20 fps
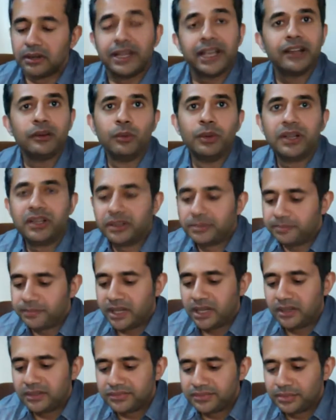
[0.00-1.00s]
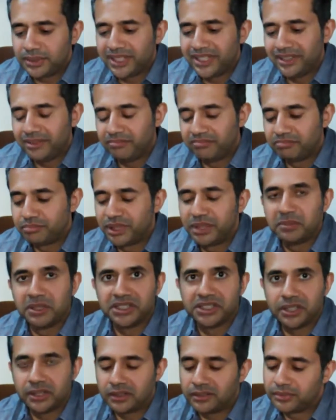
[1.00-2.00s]
Okay, we're pretty
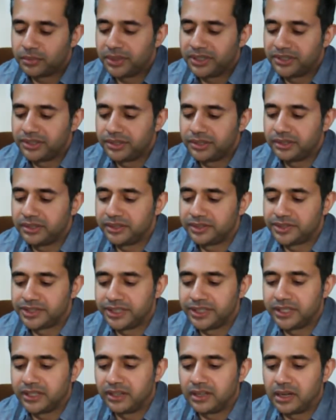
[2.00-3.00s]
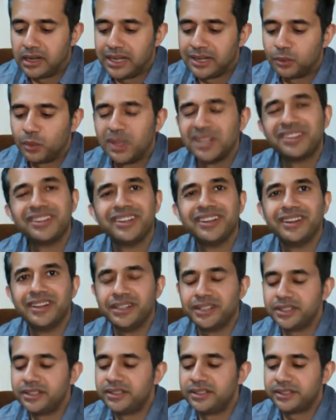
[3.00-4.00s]
much halfway through the cigar, and one thing
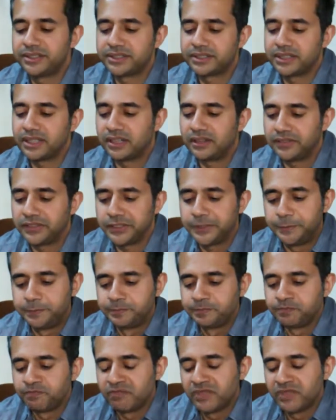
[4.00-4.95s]
I did discover